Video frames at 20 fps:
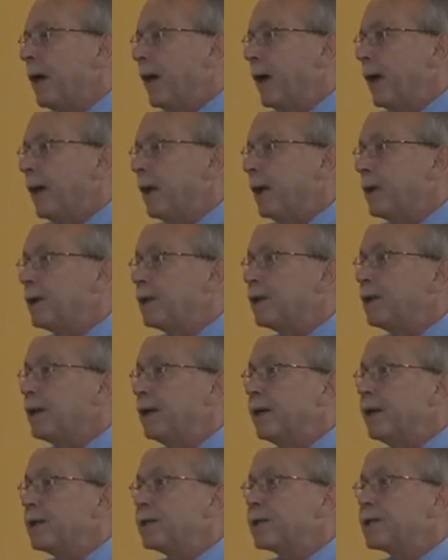And
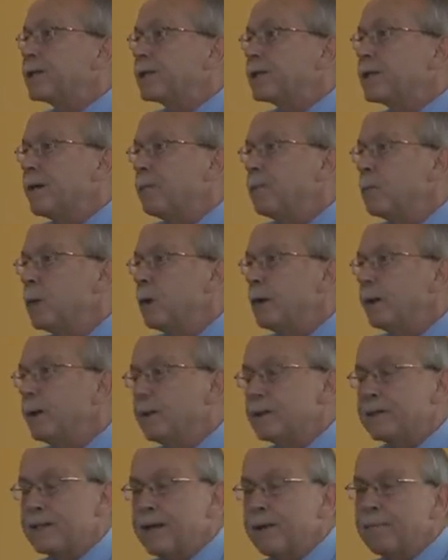it's someone,
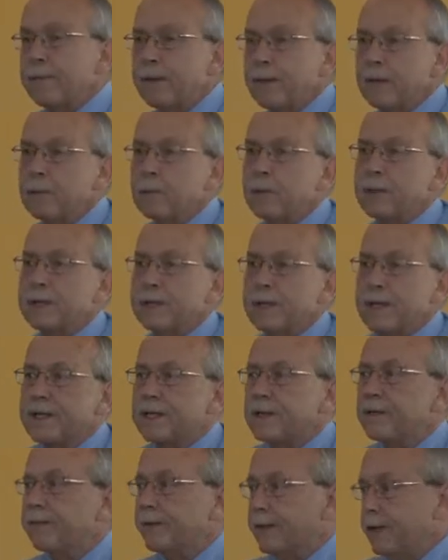it's something which has
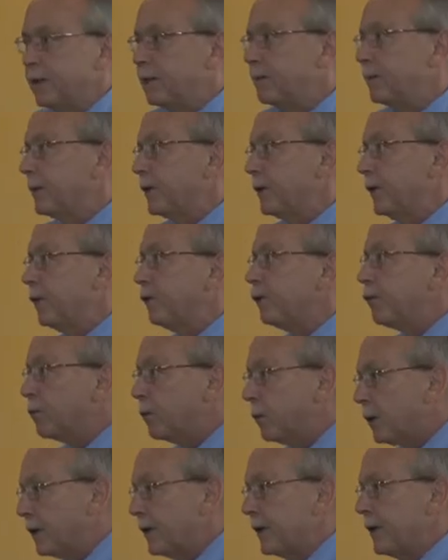developed into
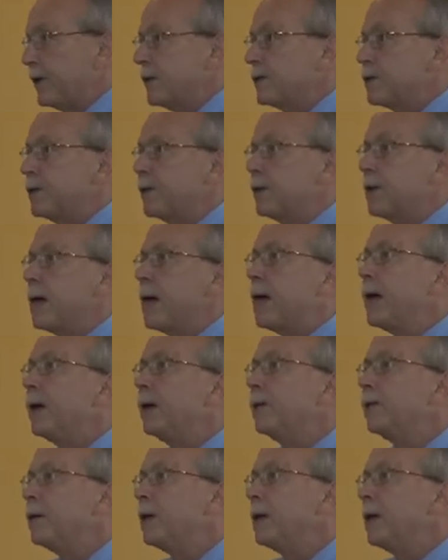what it is
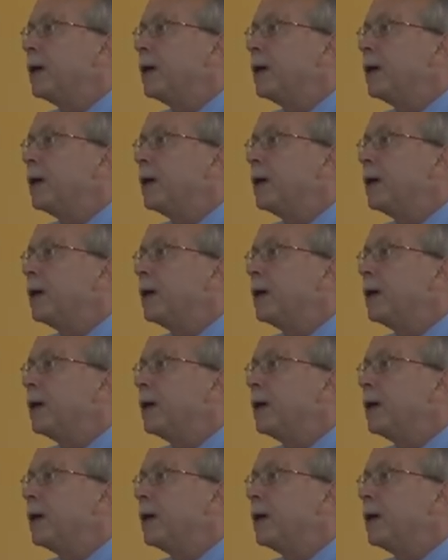today